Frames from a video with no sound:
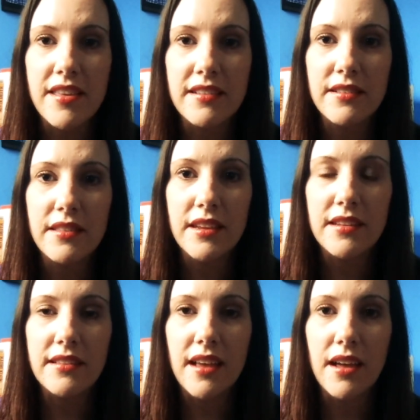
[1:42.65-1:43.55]

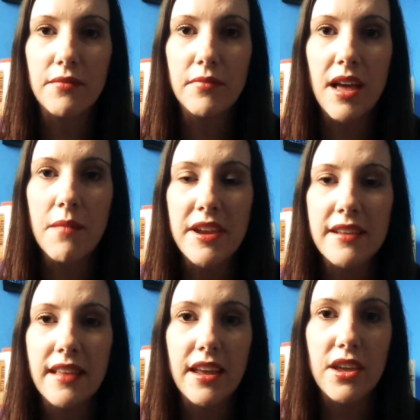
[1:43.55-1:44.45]
These
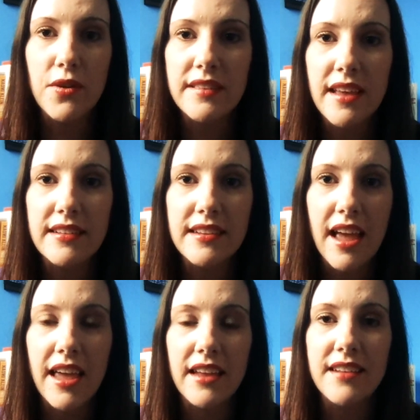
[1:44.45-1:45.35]
companies like USA
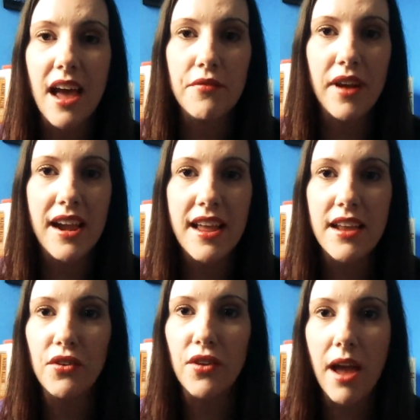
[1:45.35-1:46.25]
Today dive right
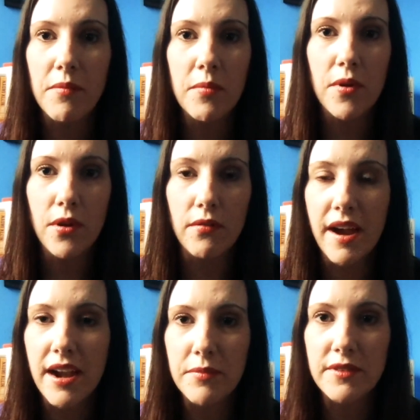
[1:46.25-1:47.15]
in, grab the poll,
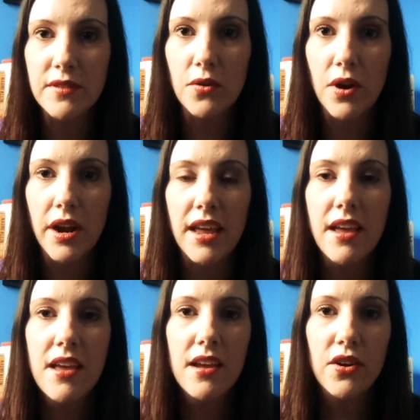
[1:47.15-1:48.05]
write up a story,
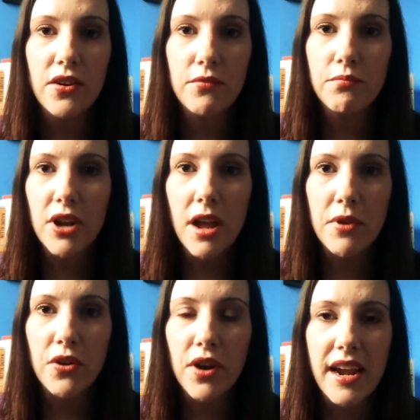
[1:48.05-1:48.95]
put up
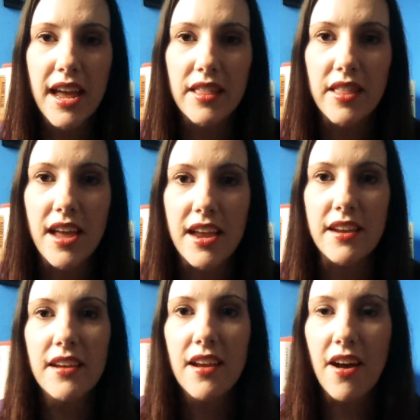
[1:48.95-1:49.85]
a great headline,
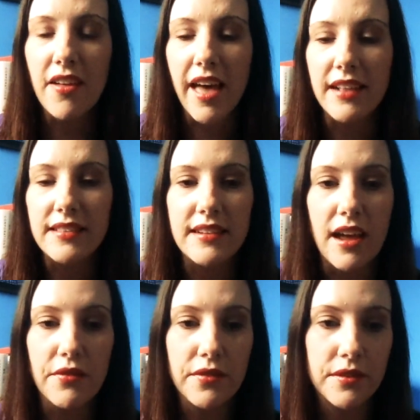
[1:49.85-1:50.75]
all that
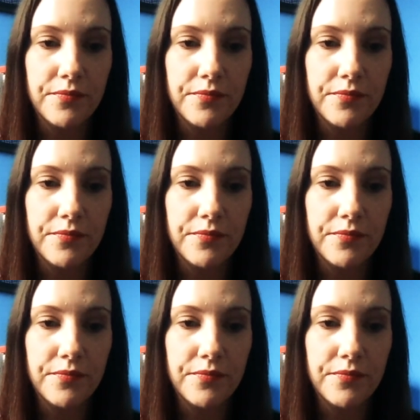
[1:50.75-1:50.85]
stuff.